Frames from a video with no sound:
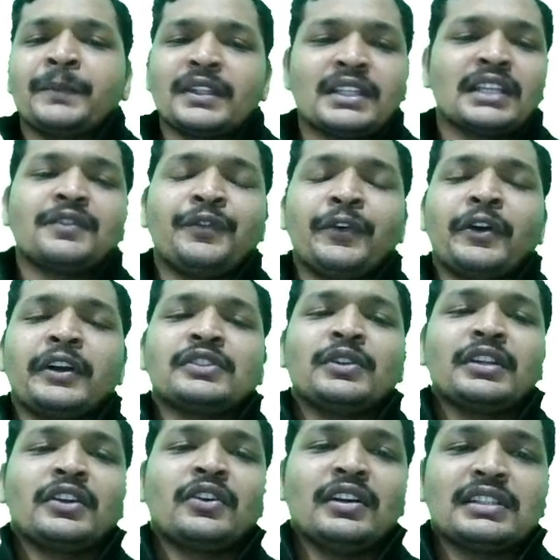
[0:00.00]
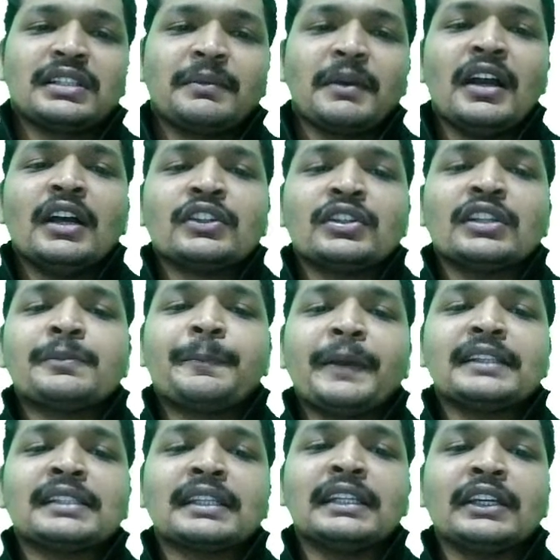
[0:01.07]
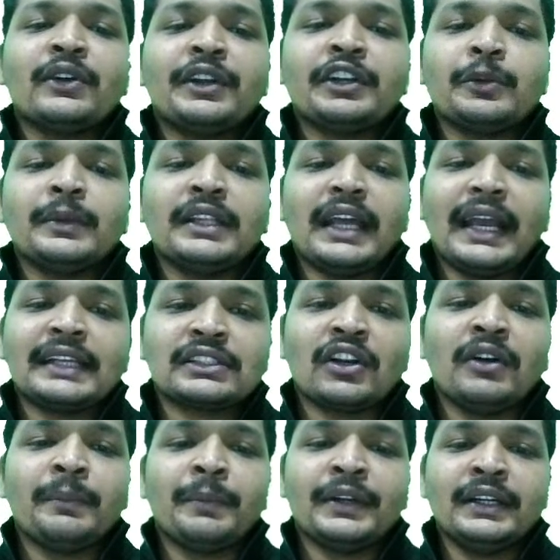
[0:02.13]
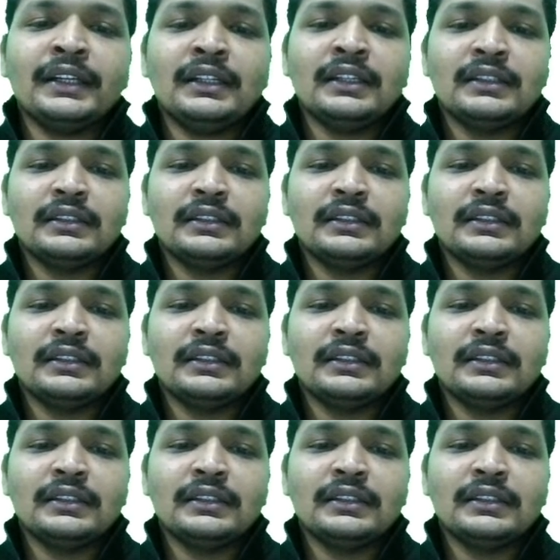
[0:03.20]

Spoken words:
Just focus on the concept. So it's basically going to be the x component.